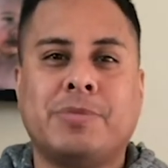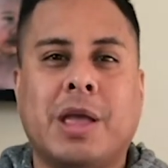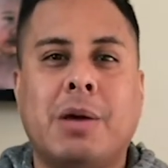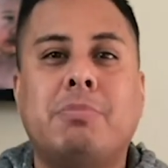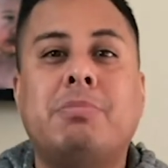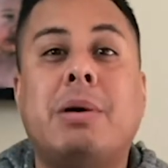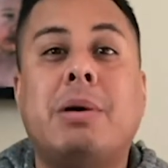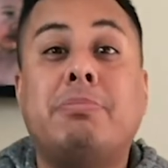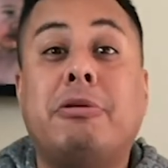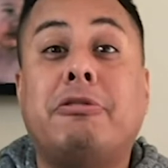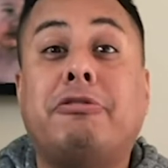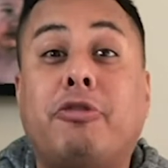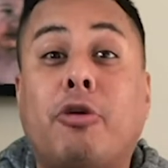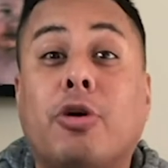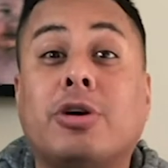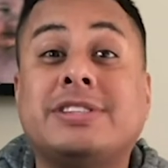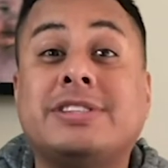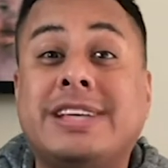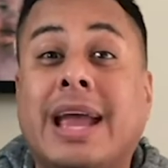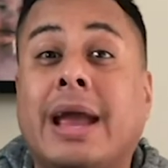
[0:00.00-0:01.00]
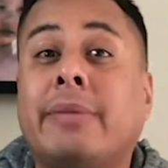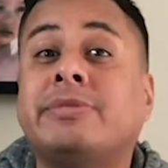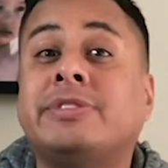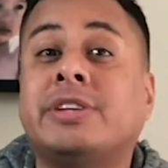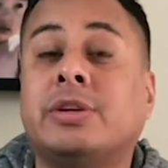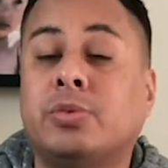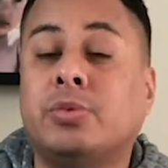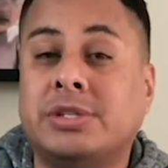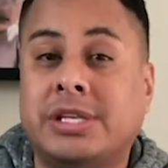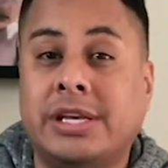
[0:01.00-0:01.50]
But before
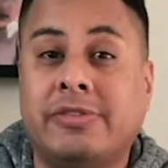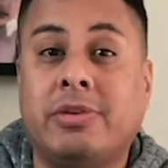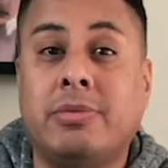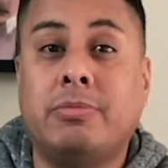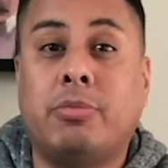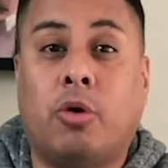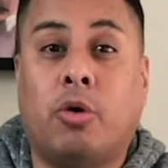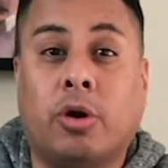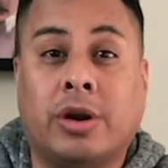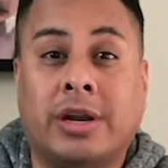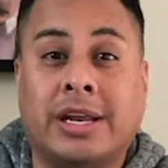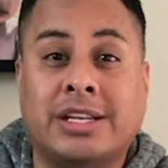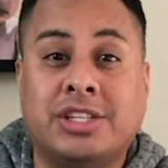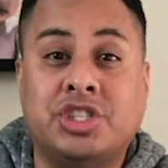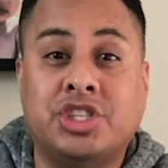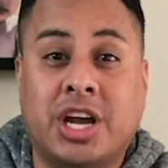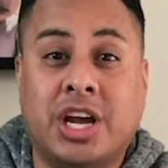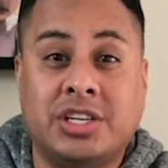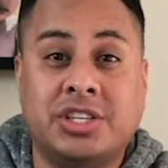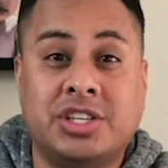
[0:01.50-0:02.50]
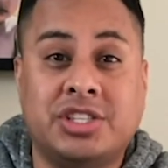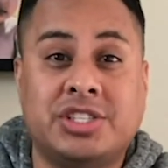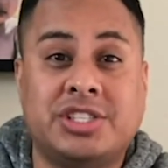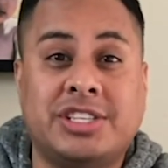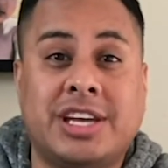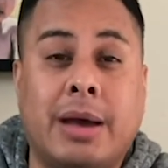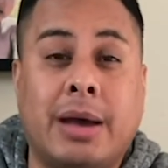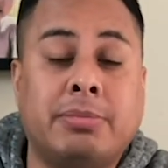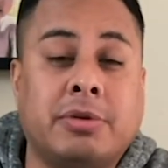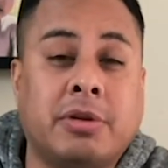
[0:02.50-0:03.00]
Samson was even born, in Judges
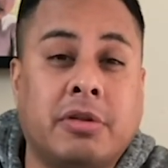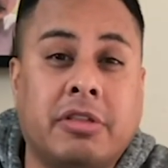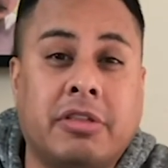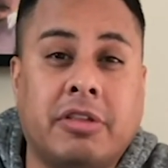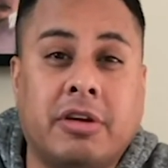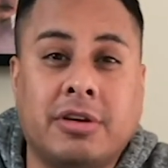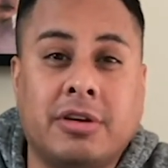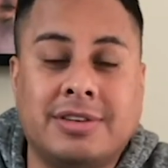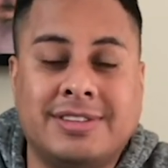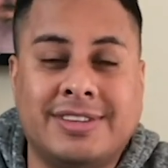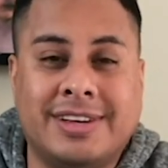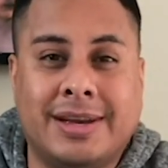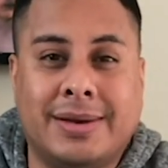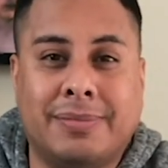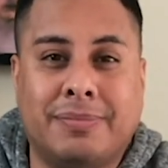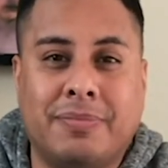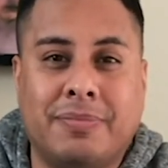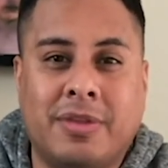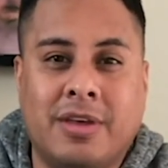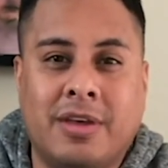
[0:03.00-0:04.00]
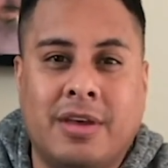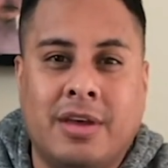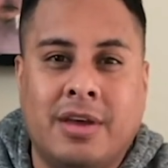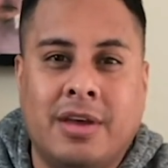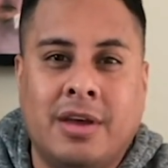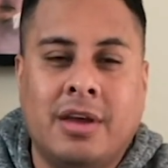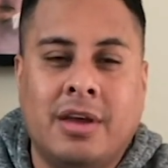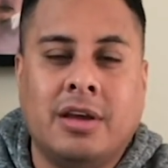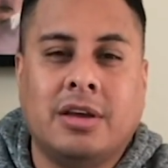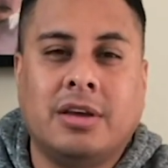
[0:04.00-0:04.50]
chapter
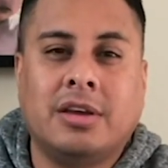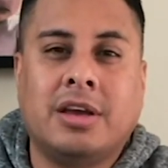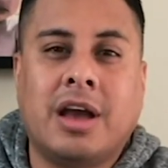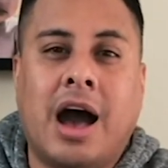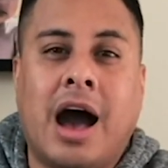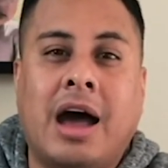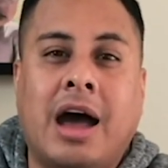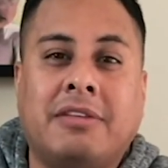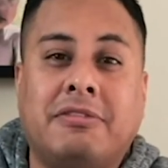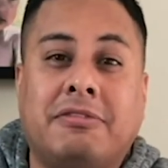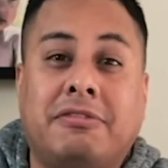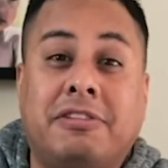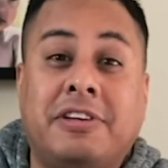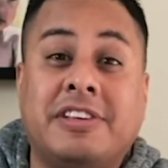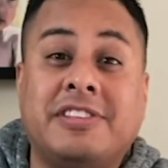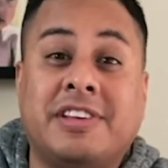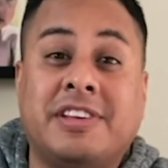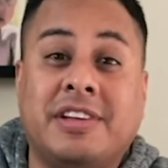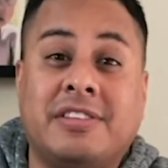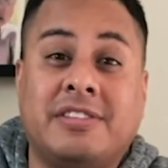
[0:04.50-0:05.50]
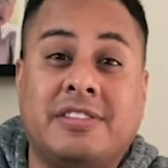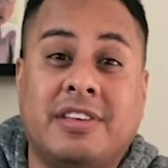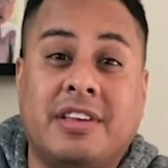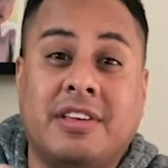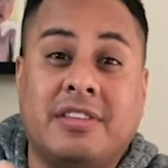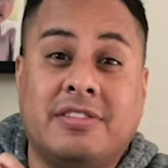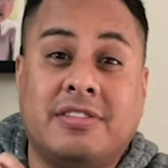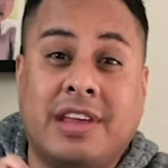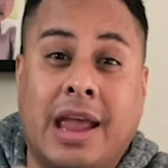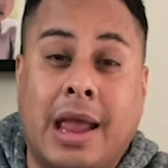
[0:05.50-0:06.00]
13, God visits
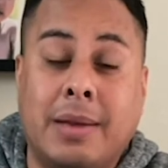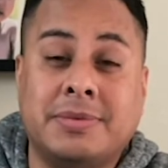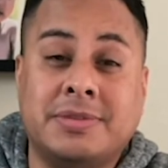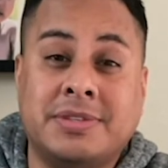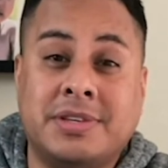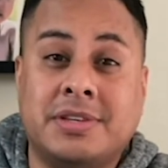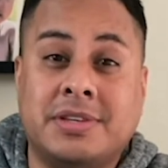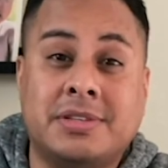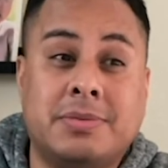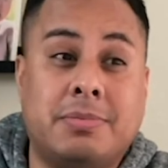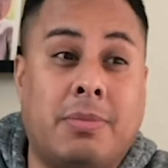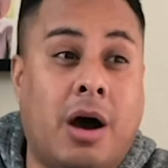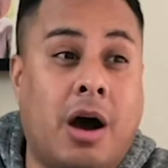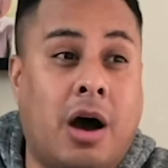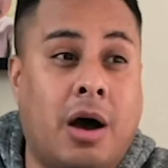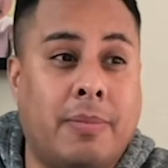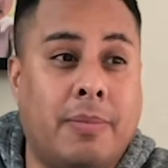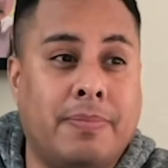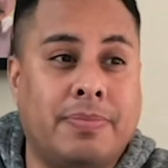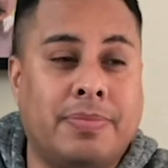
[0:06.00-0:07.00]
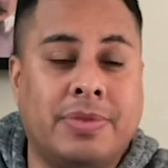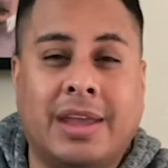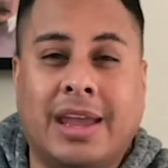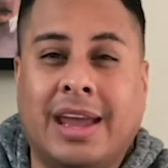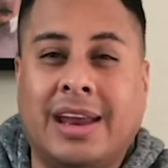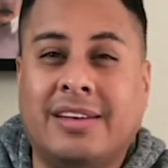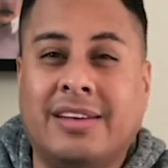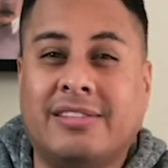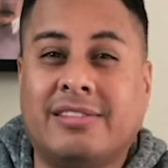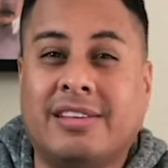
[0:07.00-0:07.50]
Samson's mom
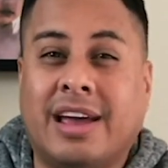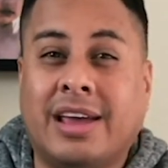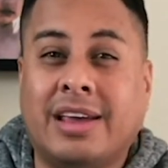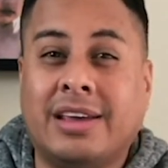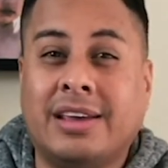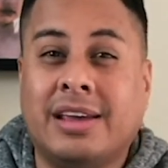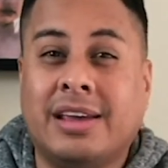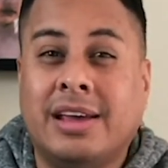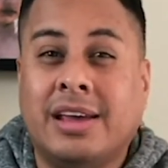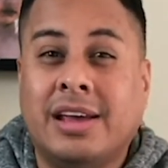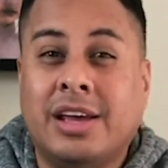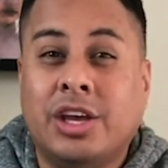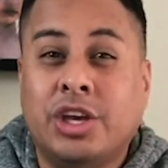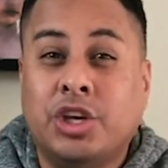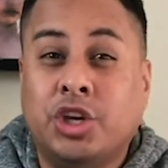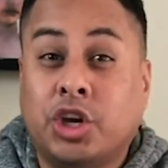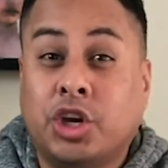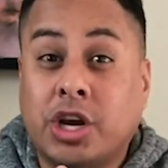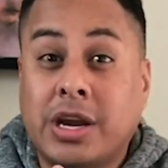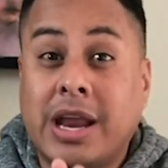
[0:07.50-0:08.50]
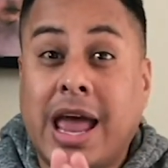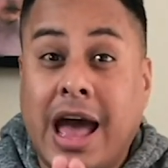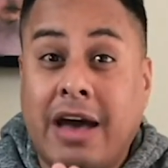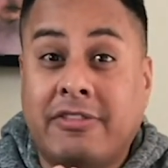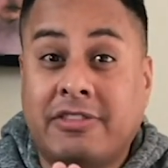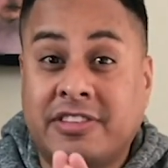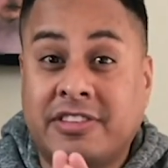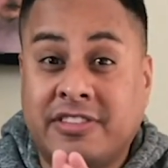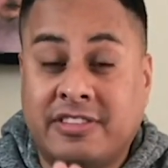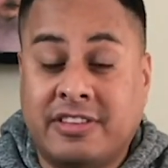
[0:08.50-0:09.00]
and is like, you're going to have
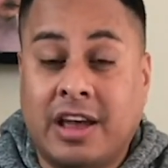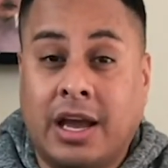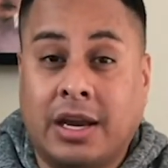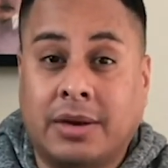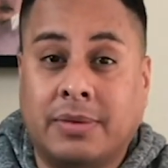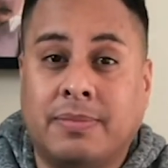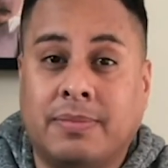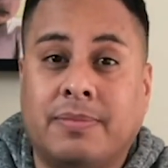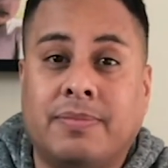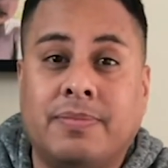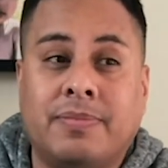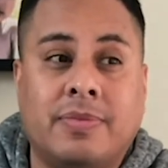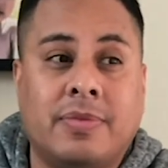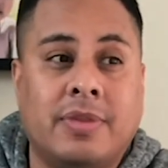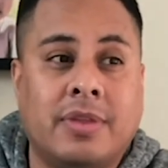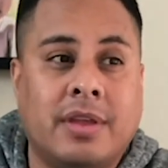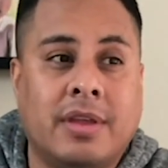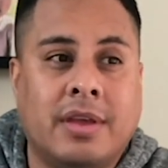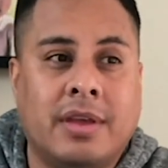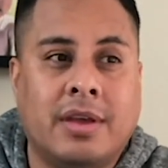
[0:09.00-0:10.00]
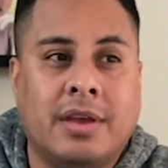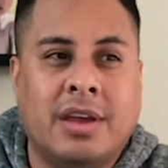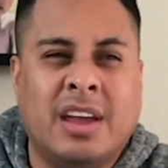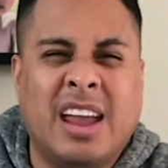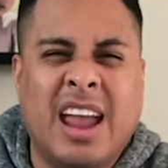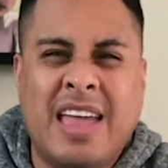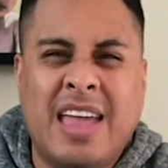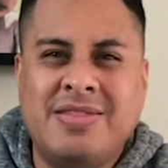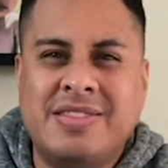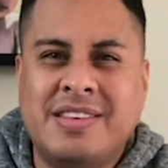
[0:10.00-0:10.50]
a son.
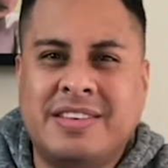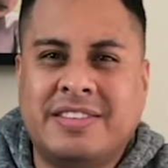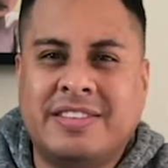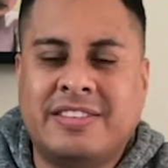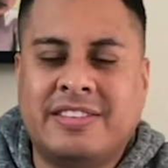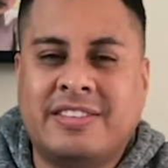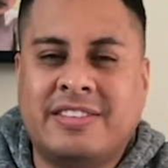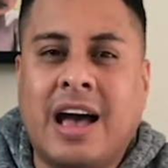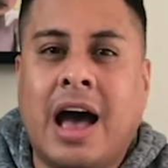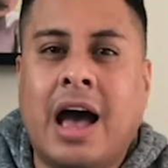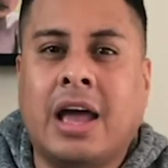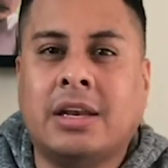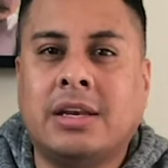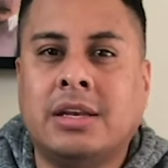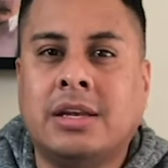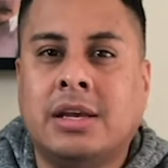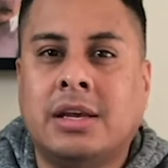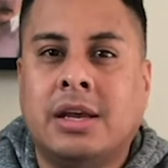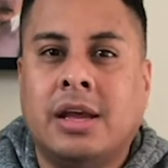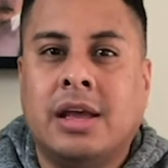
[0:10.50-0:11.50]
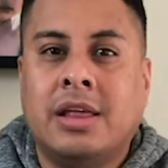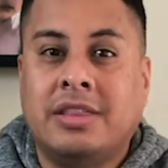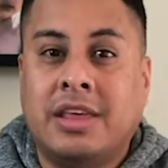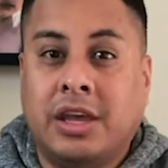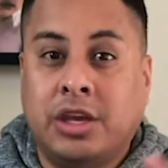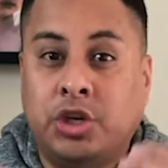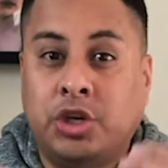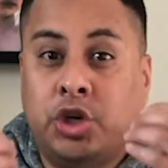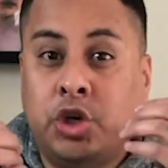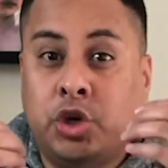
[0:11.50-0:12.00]
And this son
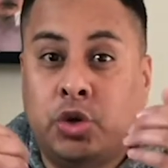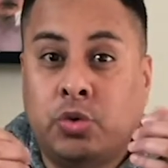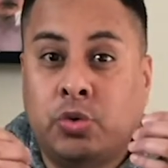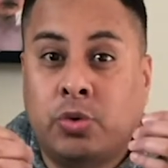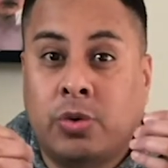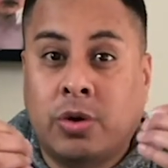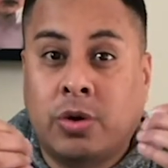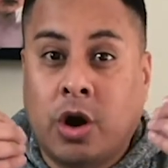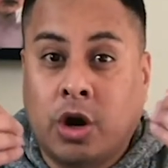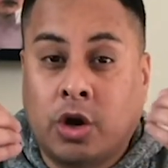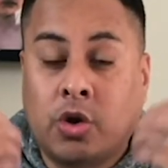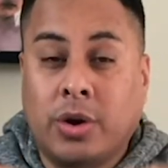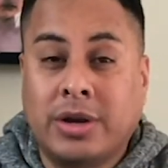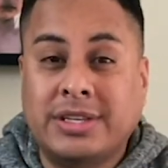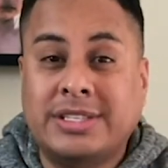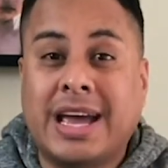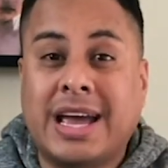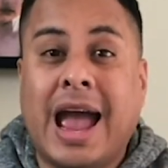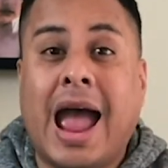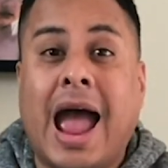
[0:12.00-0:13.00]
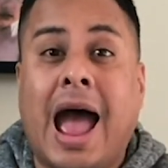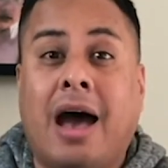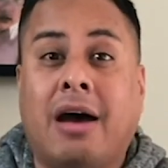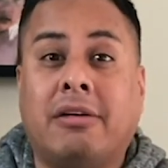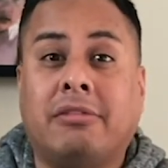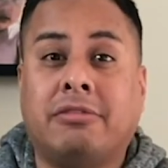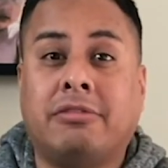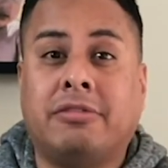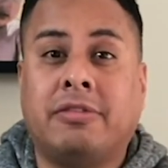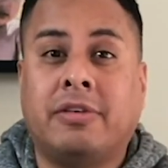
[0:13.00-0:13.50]
that you are going to have,